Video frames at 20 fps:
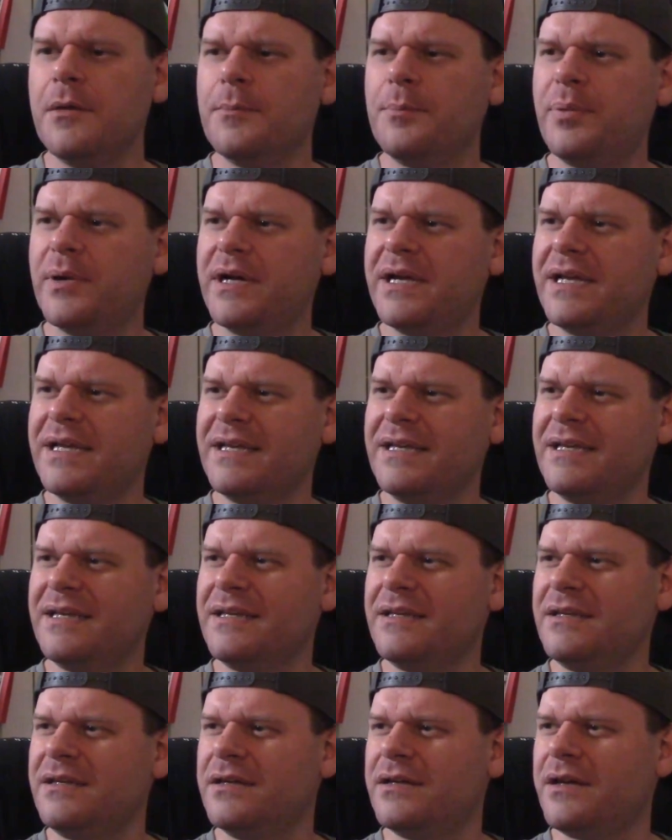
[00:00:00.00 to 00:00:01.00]
But,
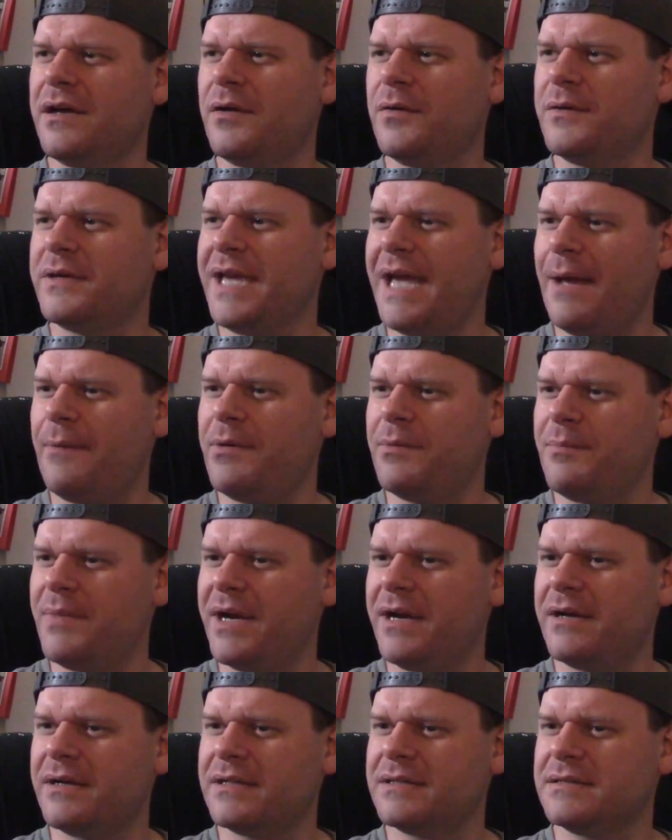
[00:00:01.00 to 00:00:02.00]
Captain
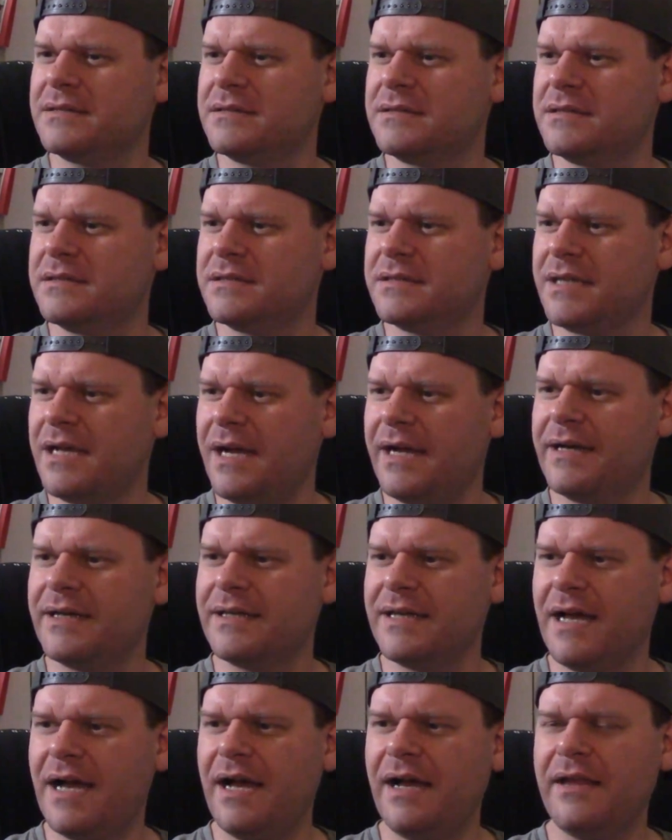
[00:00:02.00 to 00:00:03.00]
America is this kind
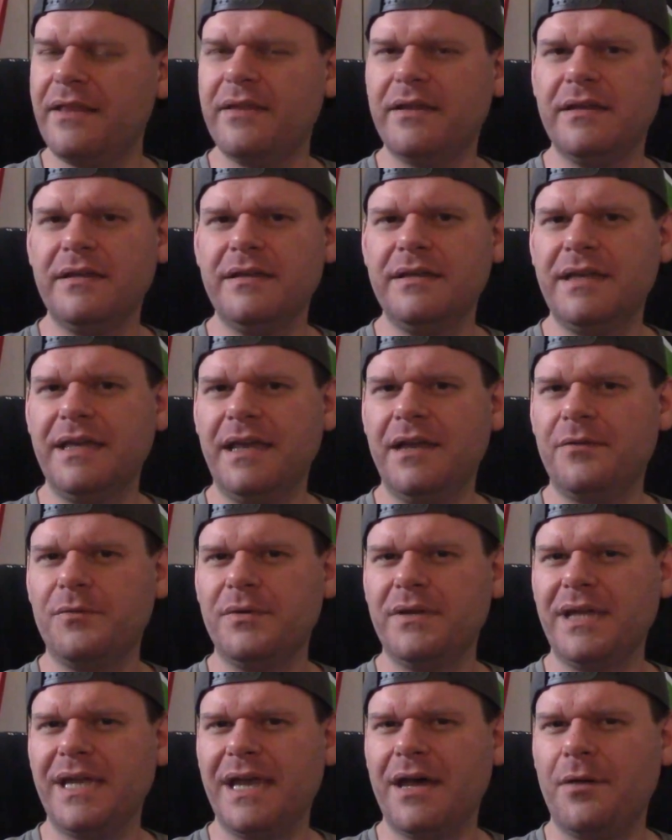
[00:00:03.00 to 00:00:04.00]
of guy that you can't
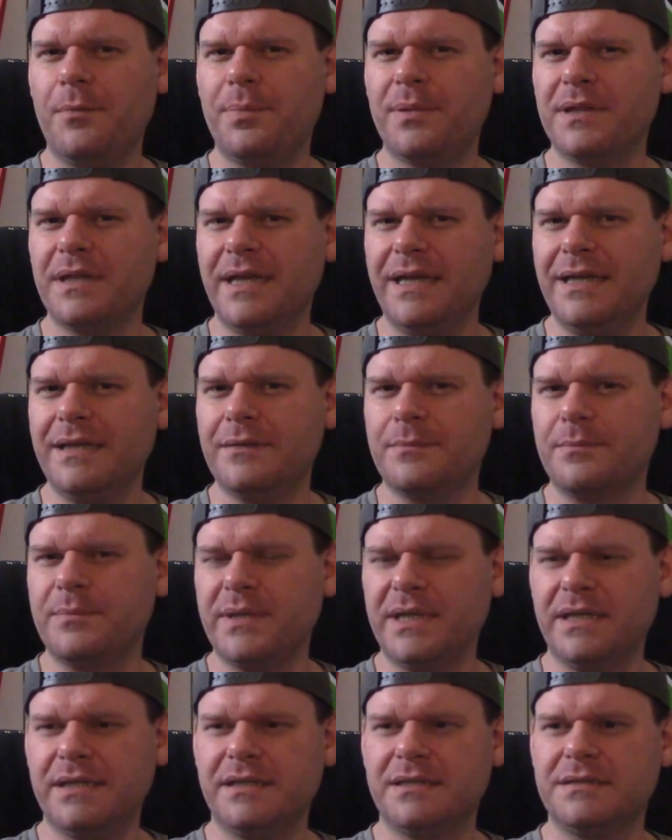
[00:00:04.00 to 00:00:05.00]
really help but like him
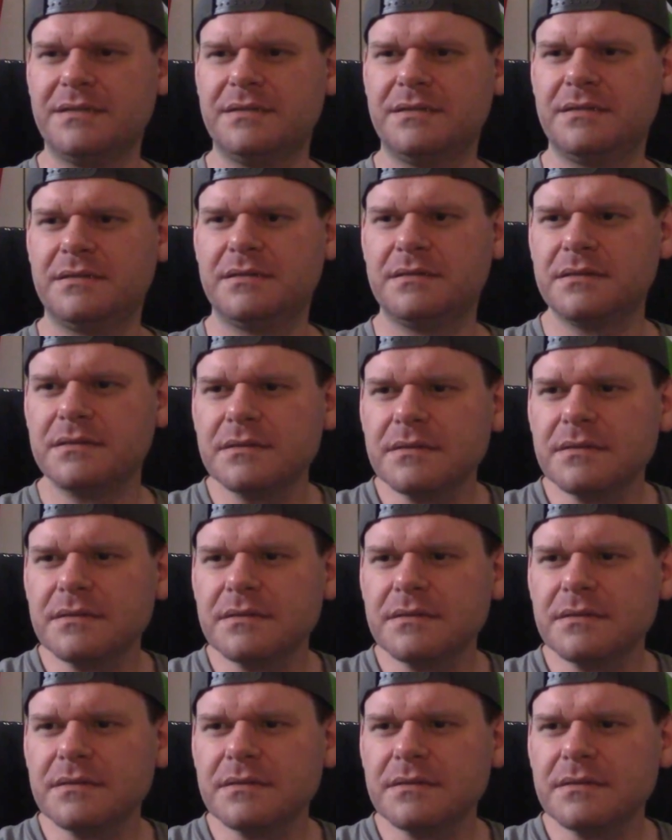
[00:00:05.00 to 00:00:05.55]
because